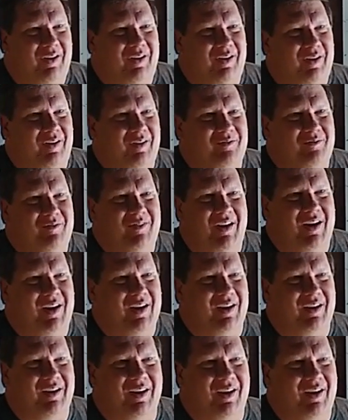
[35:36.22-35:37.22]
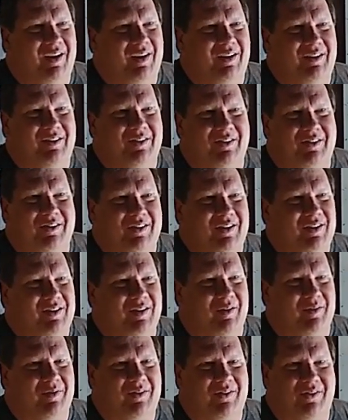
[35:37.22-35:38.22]
Oh, man. I just
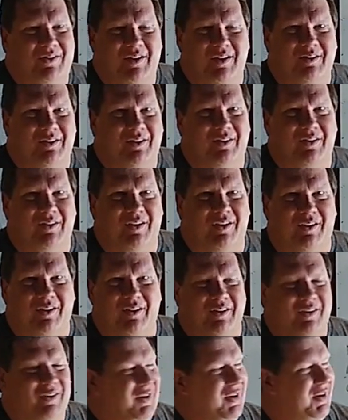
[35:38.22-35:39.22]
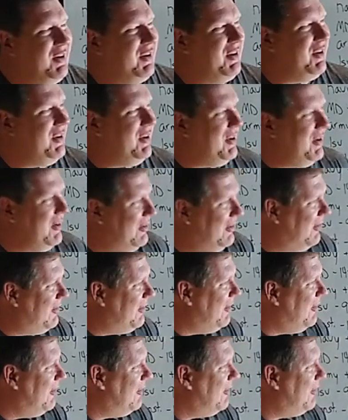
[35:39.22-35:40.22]
think the Steelers are going to kill
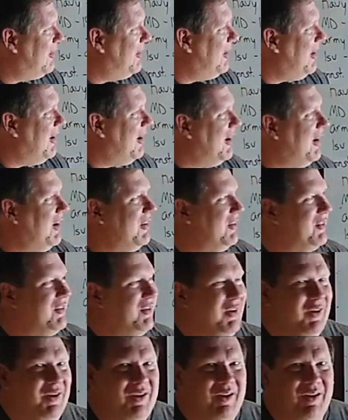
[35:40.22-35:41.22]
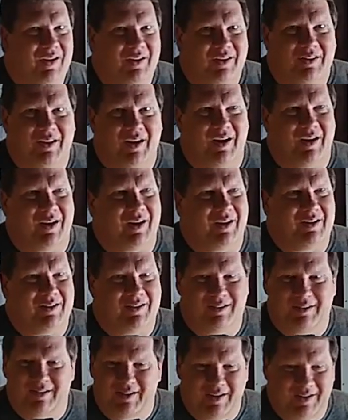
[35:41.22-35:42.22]
those guys.
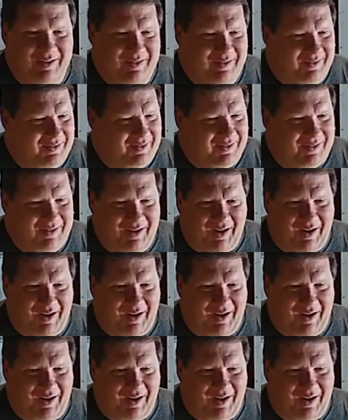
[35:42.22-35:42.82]
I'm